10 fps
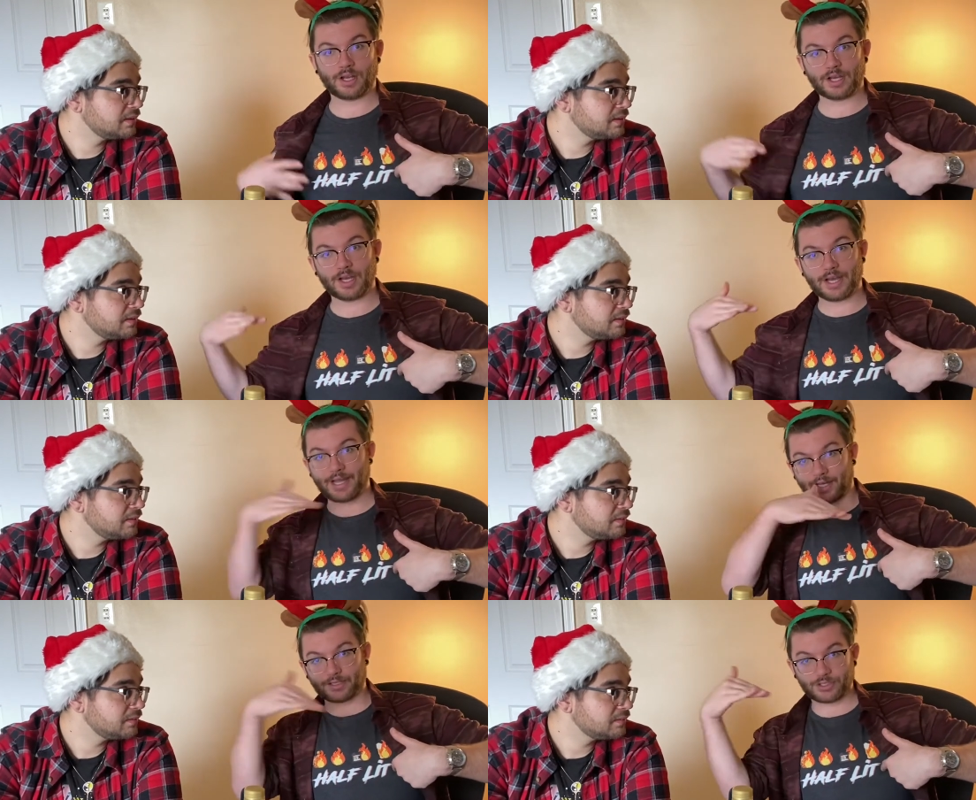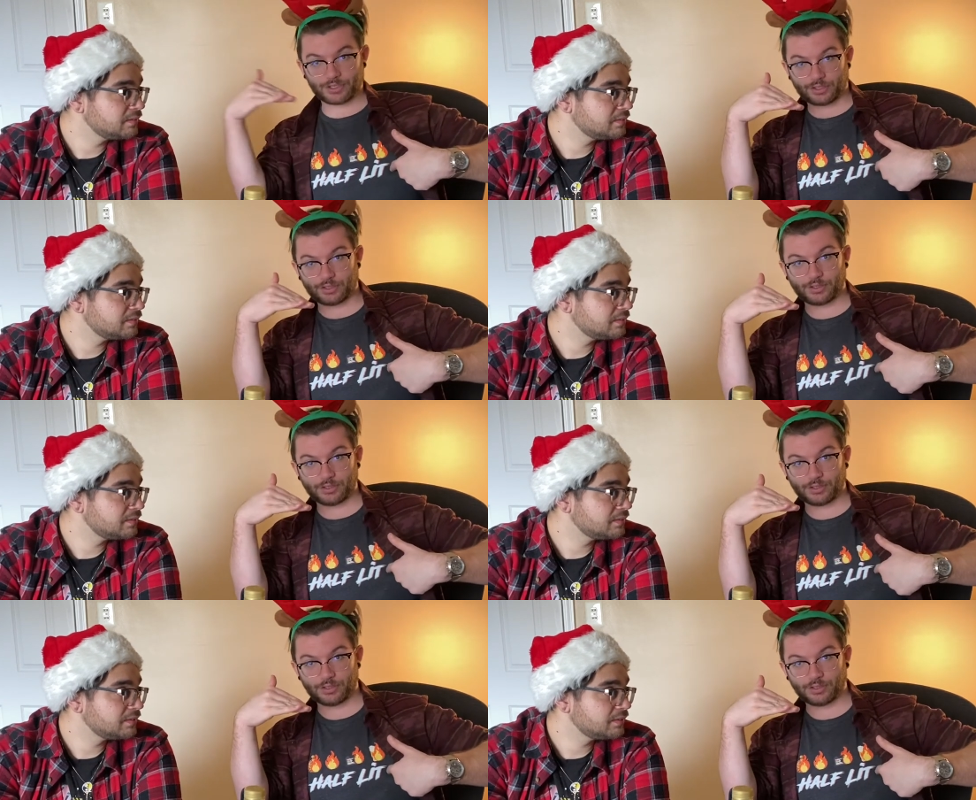Speaker 1: dash
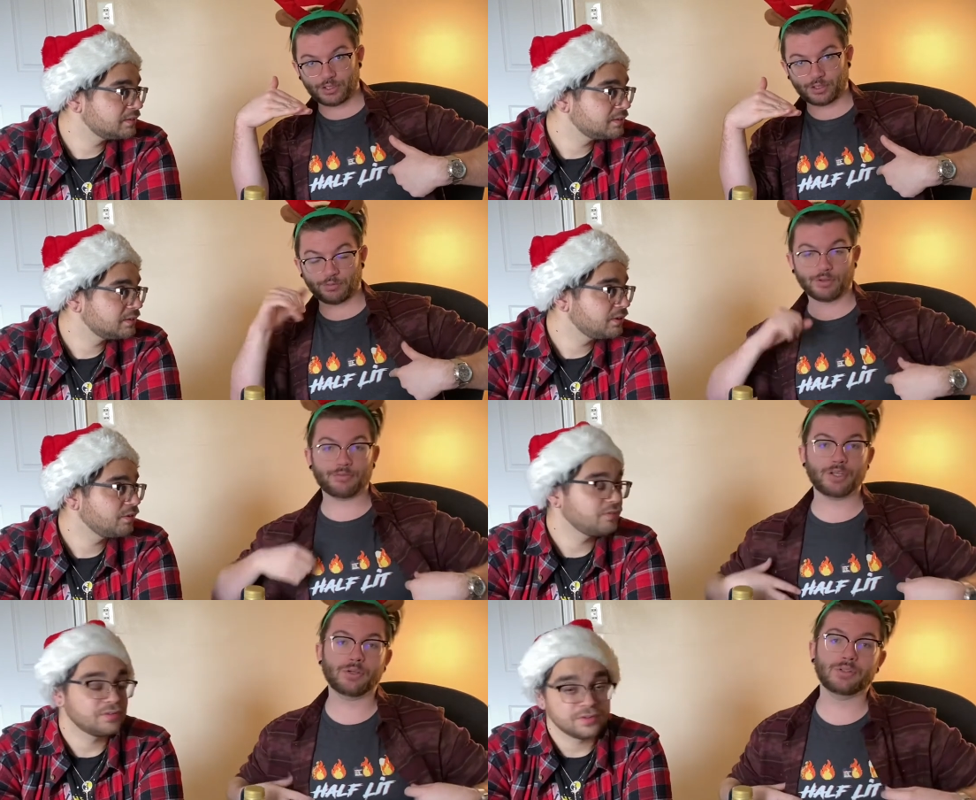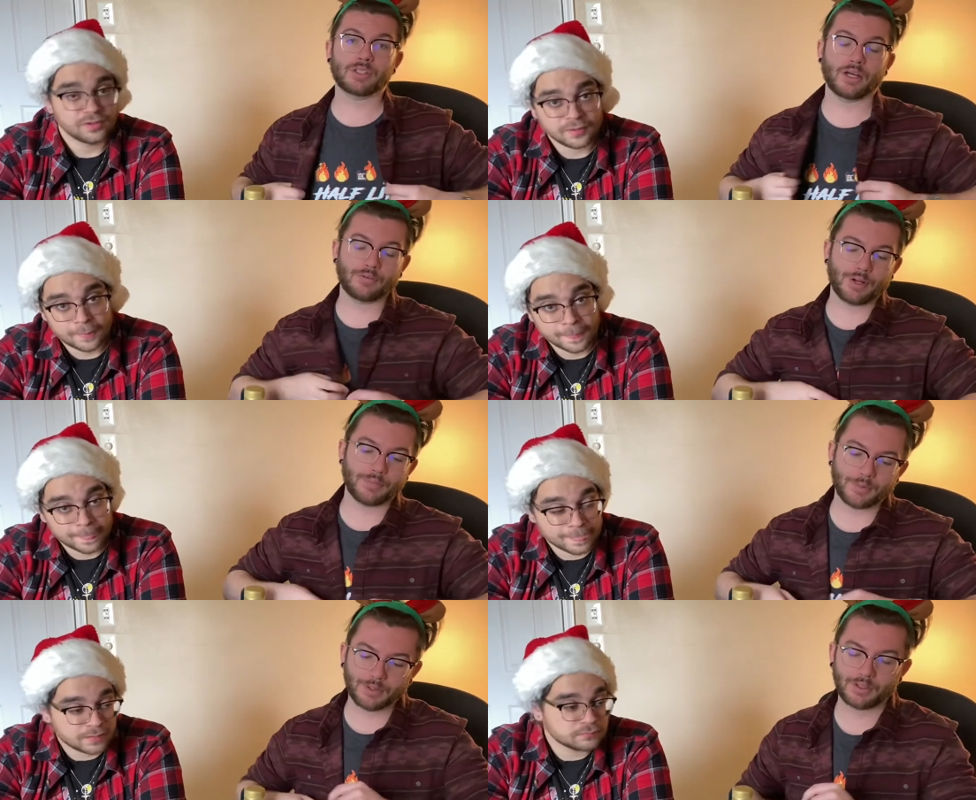reviews on
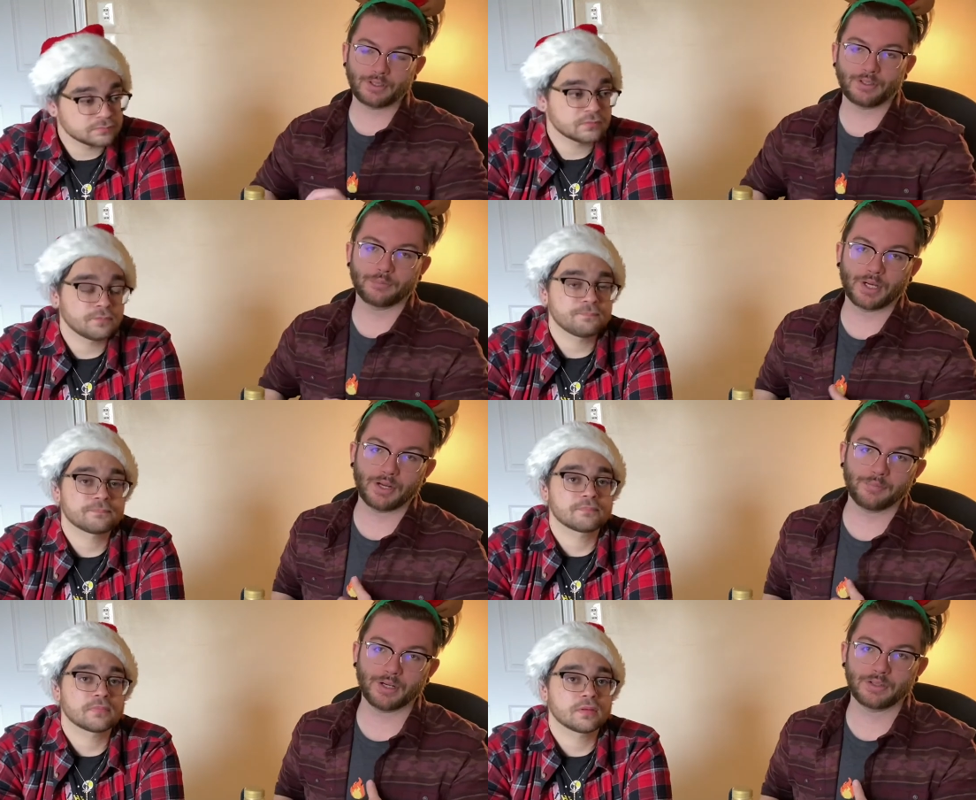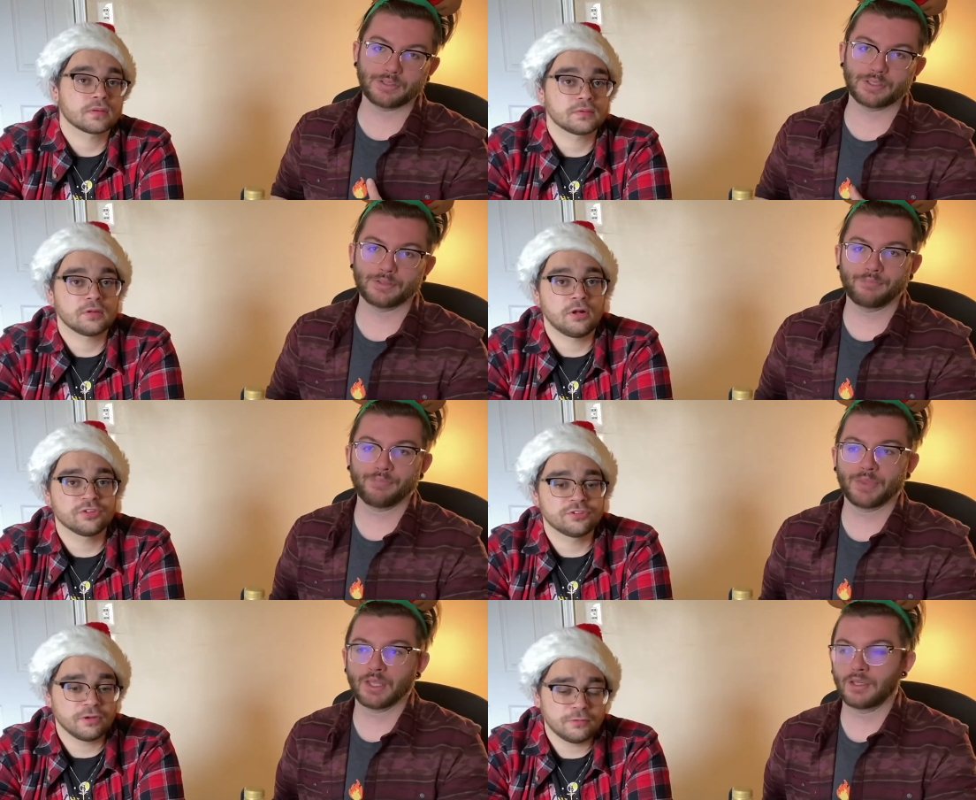Redbubble, and you can buy our merch.
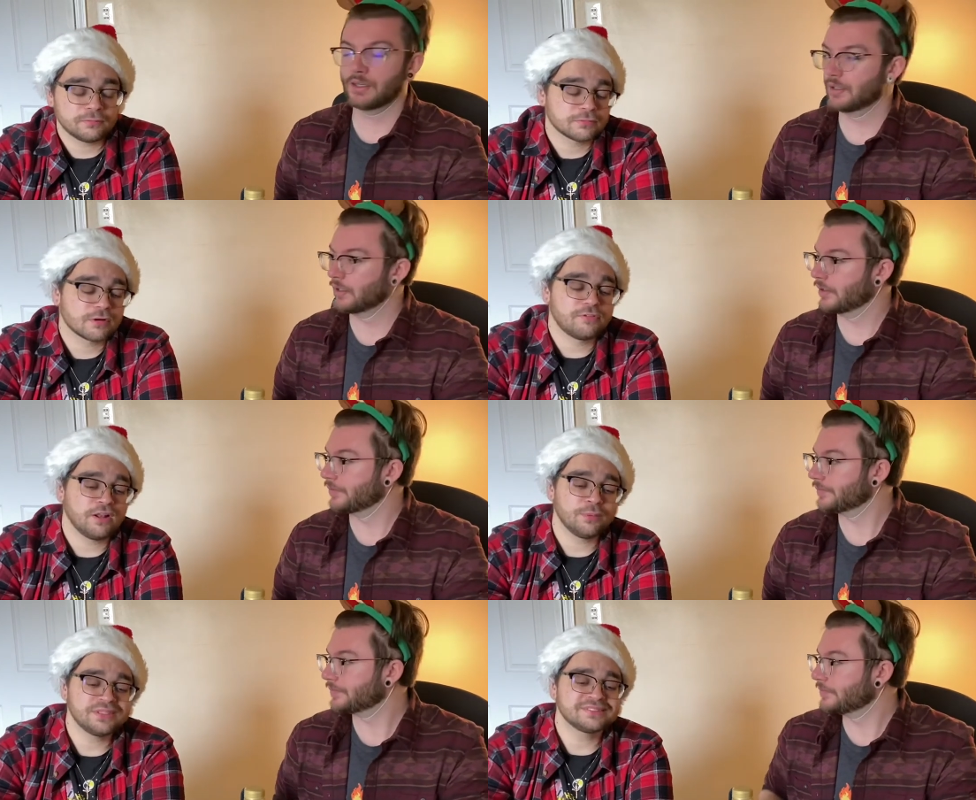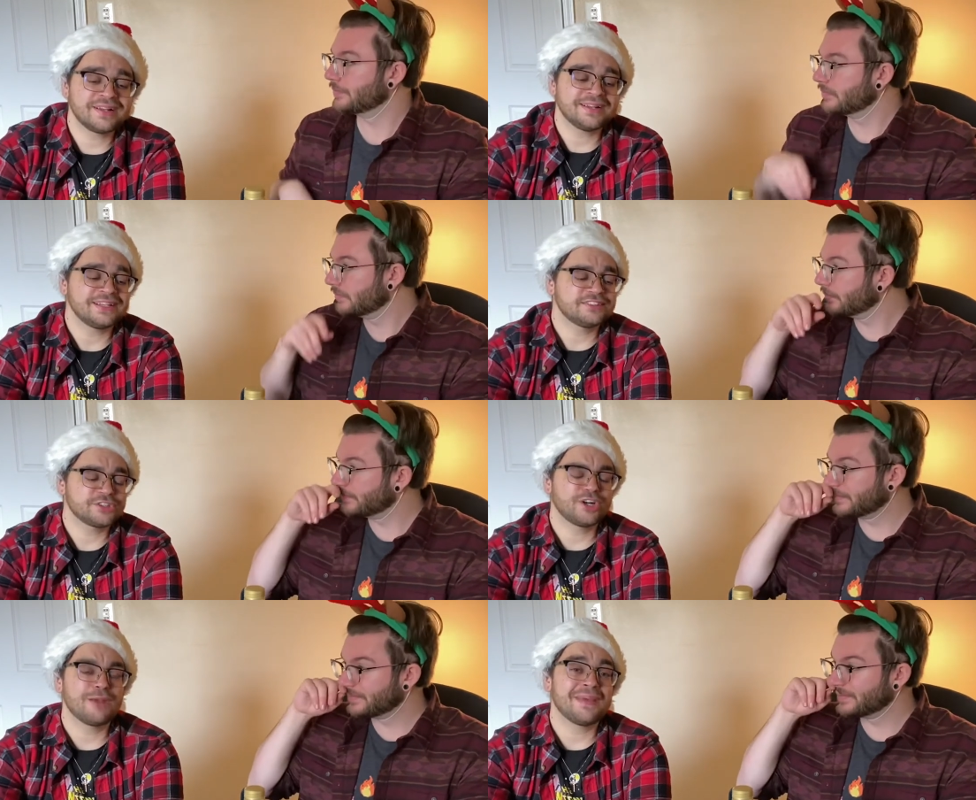Also,
Speaker 2: follow us on
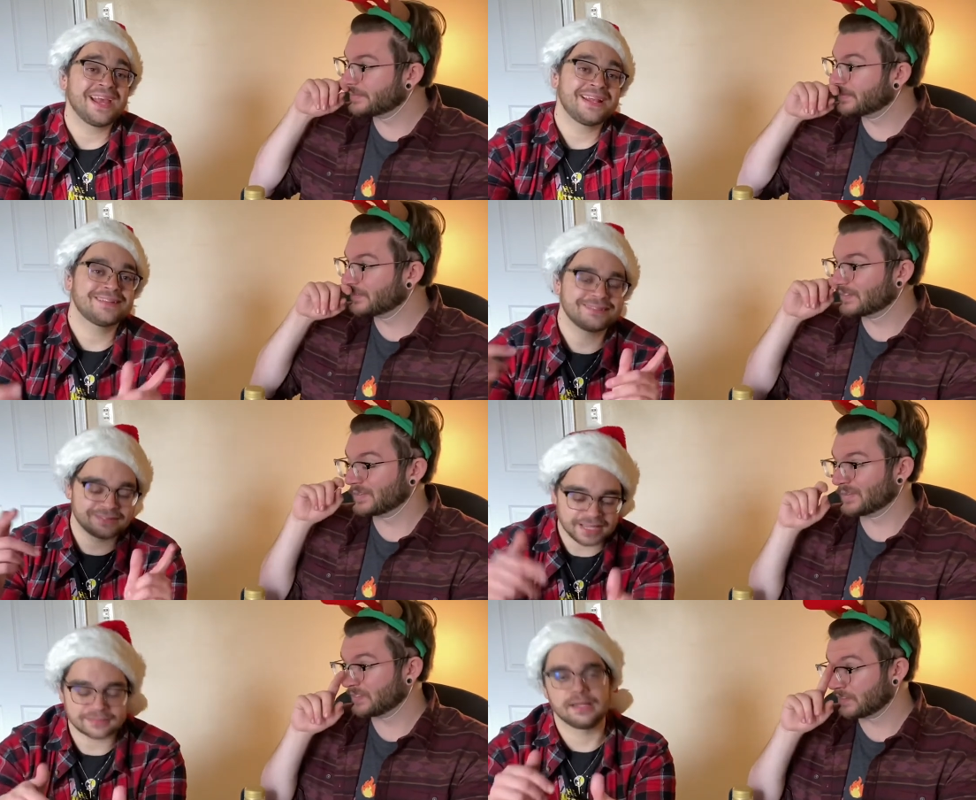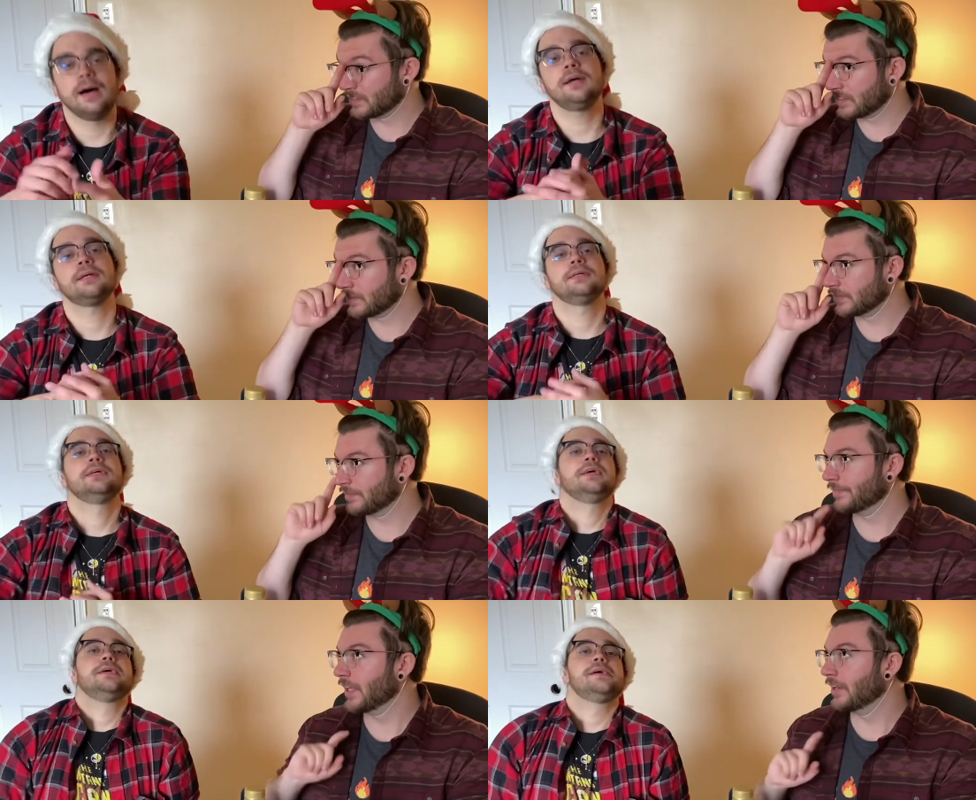Instagram and TikTok
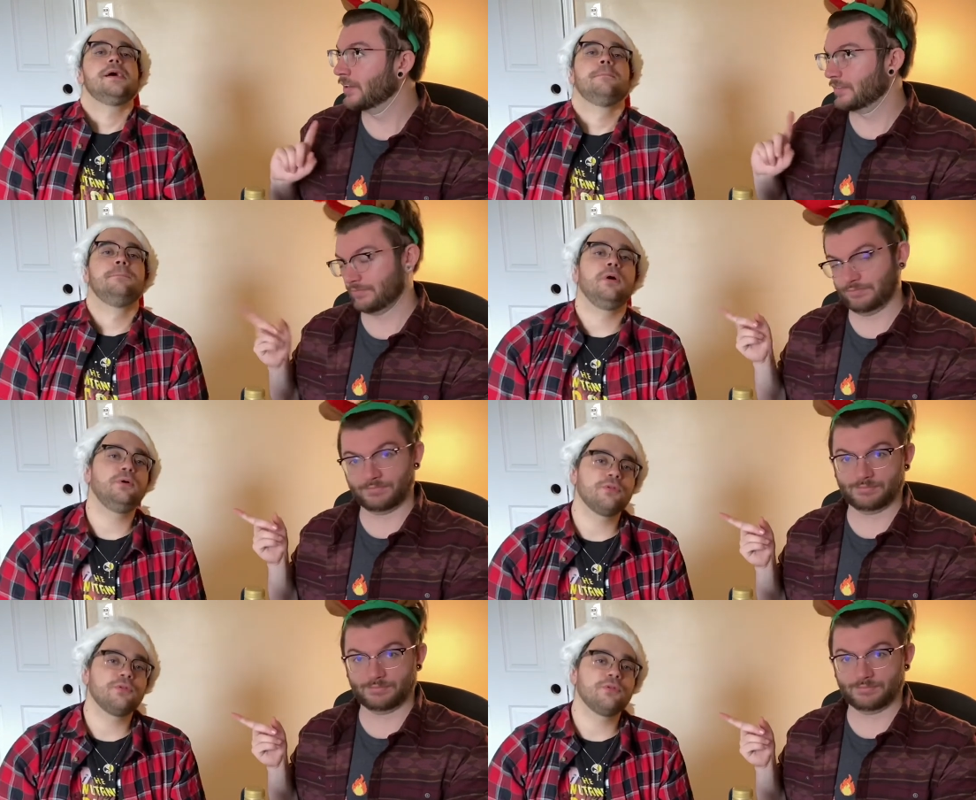both